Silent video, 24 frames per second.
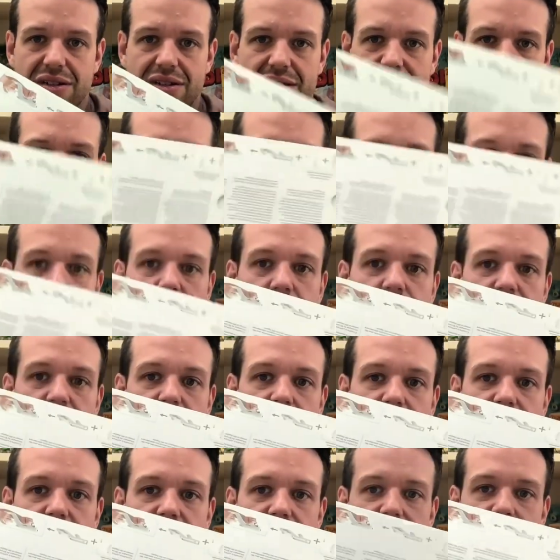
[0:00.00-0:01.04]
on this little piece
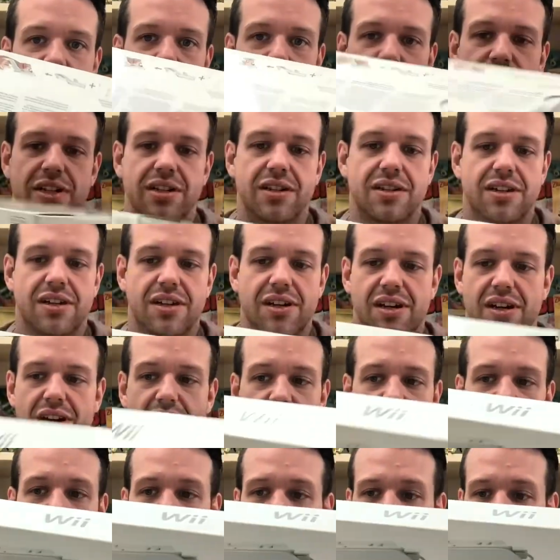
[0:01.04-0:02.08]
right there, but
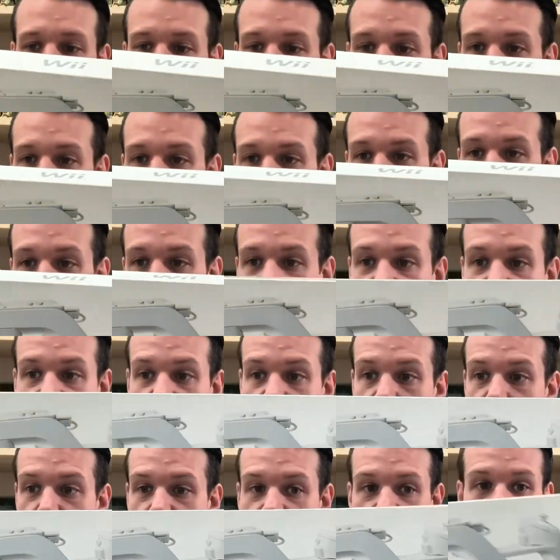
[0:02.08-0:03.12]
other than that, I mean, this is
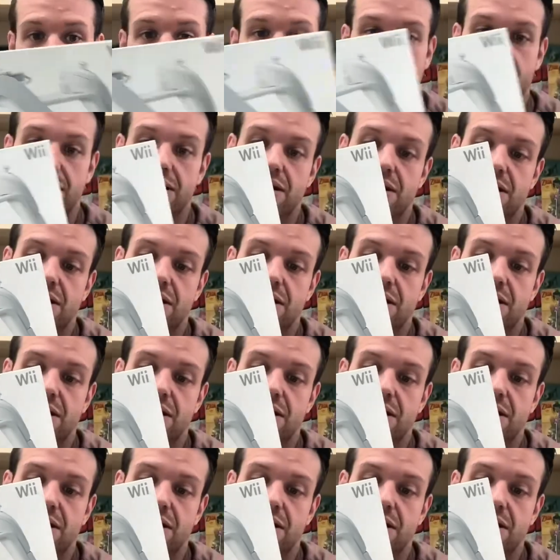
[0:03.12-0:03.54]
pretty clean.